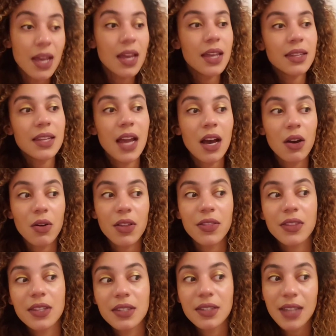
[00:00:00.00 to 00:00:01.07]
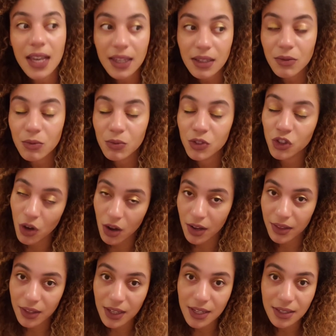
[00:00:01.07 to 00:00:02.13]
Now, the second
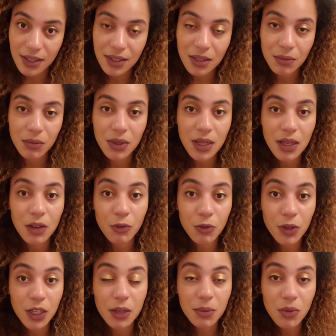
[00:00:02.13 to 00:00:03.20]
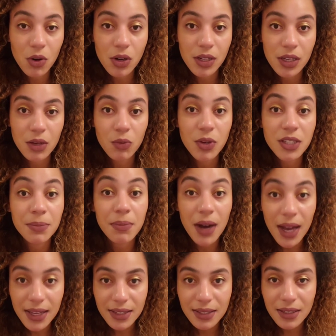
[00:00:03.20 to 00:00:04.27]
drawing that I did submit of Rick and Morty was
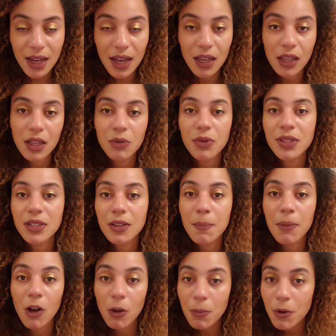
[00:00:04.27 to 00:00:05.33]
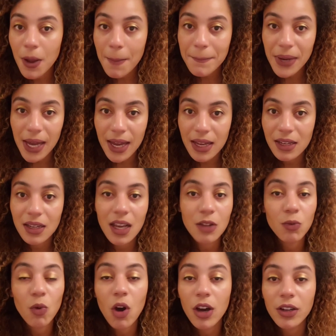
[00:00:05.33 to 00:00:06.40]
my style. It was in ballpoint pen
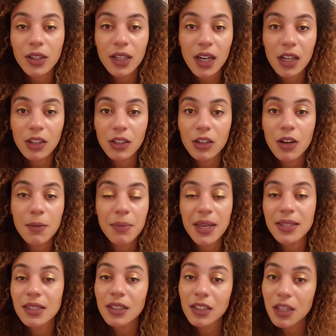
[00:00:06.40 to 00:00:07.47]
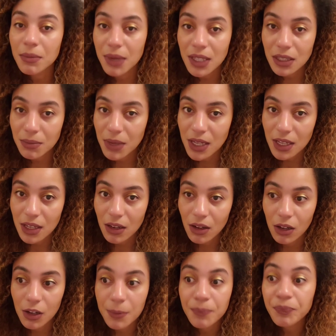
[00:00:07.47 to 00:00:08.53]
and watercolor, basically mixed media
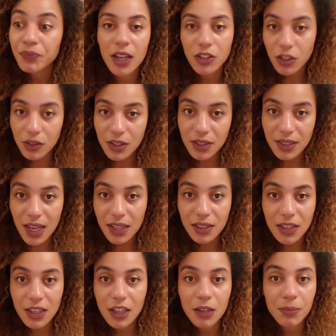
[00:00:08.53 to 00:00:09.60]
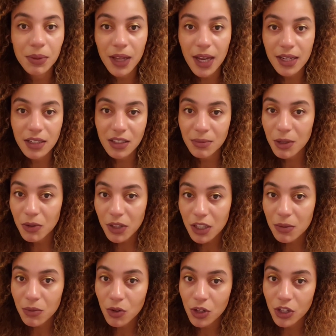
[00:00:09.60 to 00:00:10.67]
art. I took this technique, applied it to my Rick
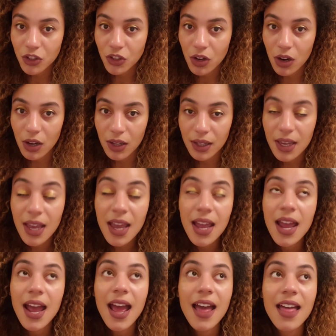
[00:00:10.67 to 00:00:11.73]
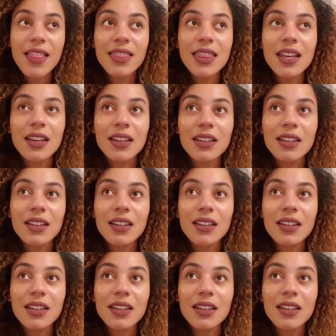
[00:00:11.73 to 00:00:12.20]
and Morty drawing, and